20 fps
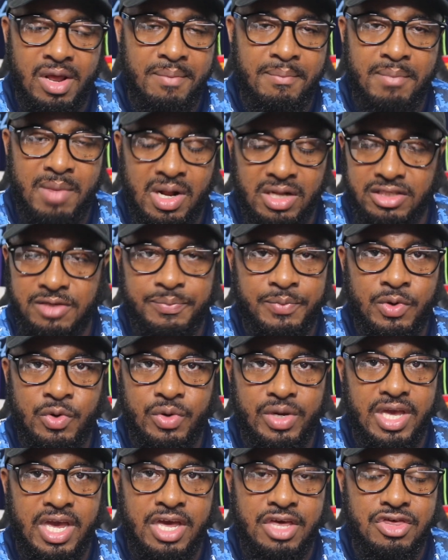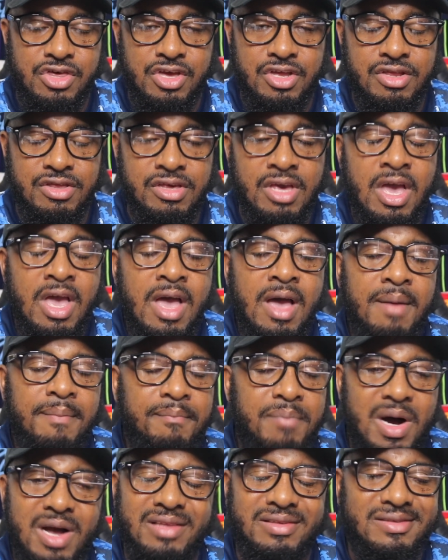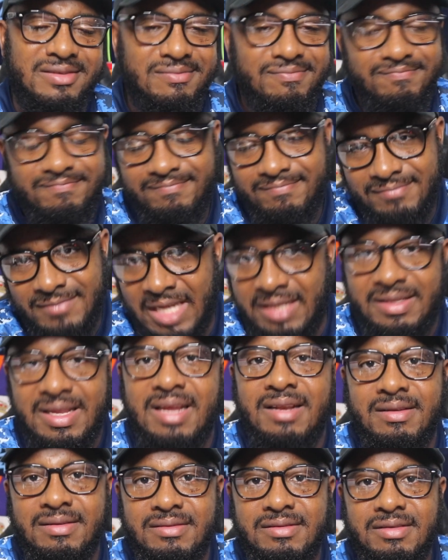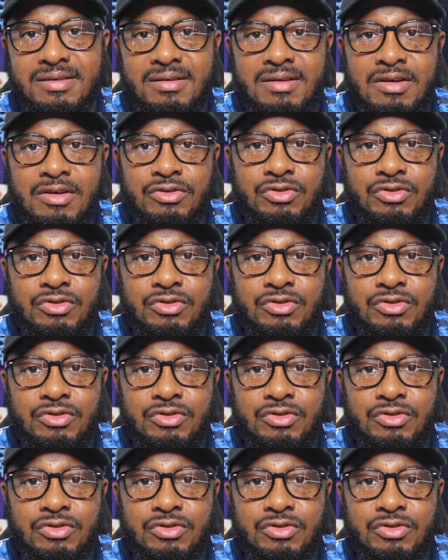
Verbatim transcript: on multiple occasions, but they didn't.